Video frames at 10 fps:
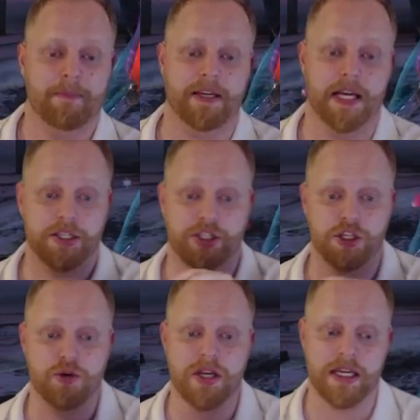because
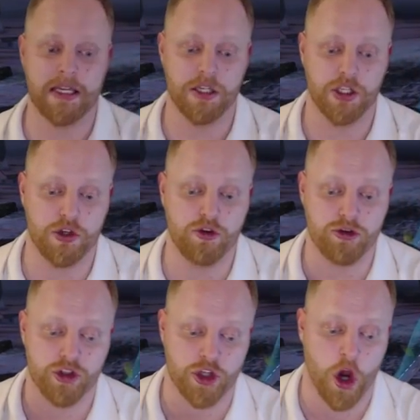you can
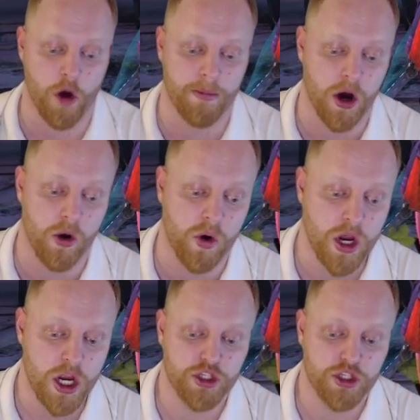use Tomo